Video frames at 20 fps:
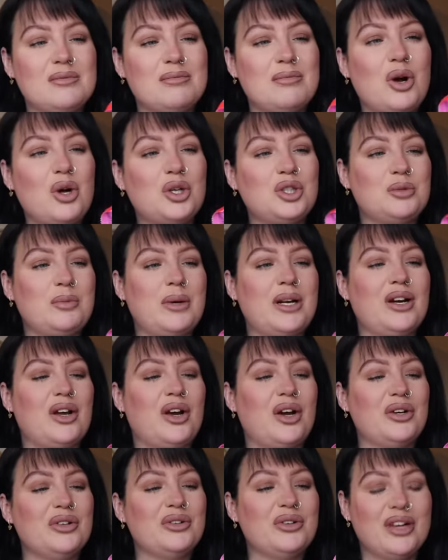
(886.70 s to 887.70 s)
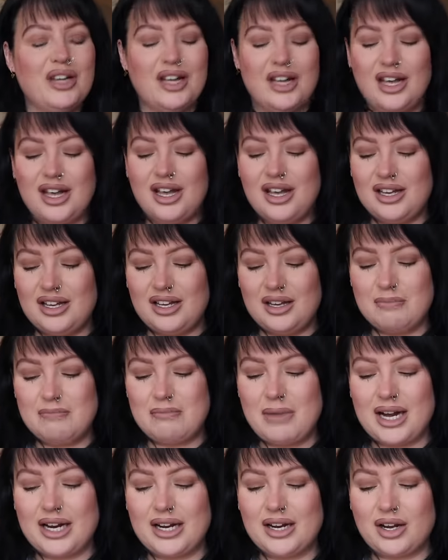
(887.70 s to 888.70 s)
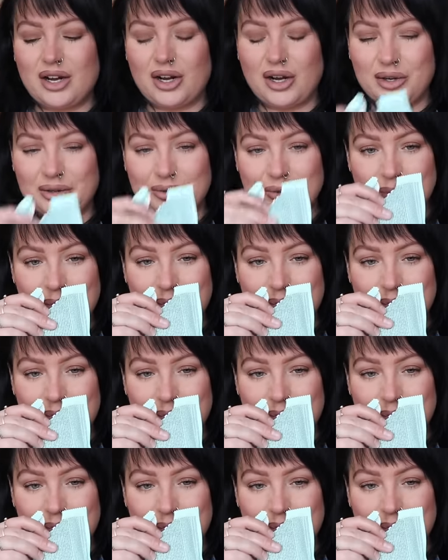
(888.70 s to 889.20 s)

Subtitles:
Marshmallow and mango.